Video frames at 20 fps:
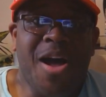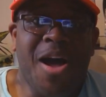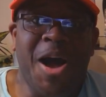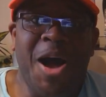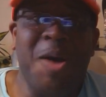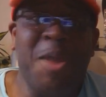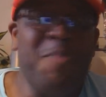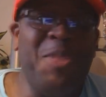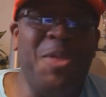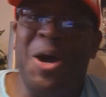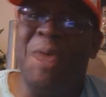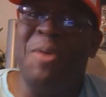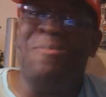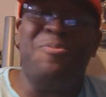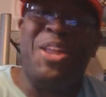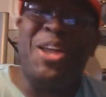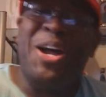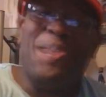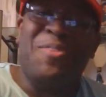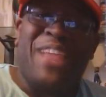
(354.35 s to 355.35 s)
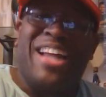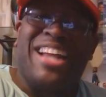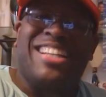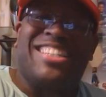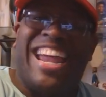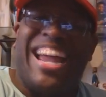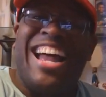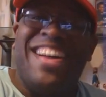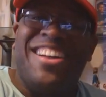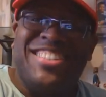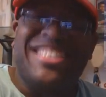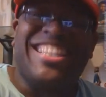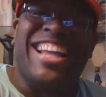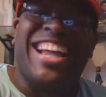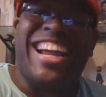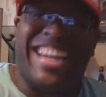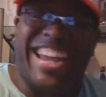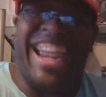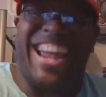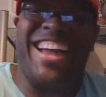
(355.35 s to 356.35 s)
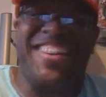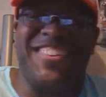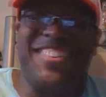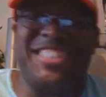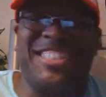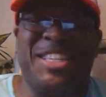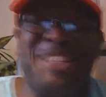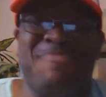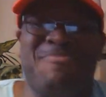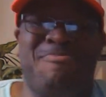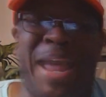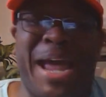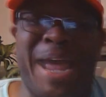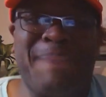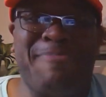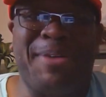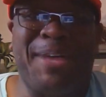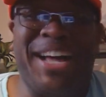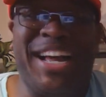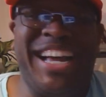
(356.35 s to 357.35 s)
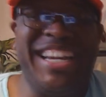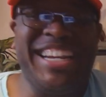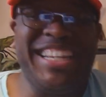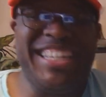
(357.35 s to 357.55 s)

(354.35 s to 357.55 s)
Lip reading: Oh, nope, that counts. That counts the Bat Pod.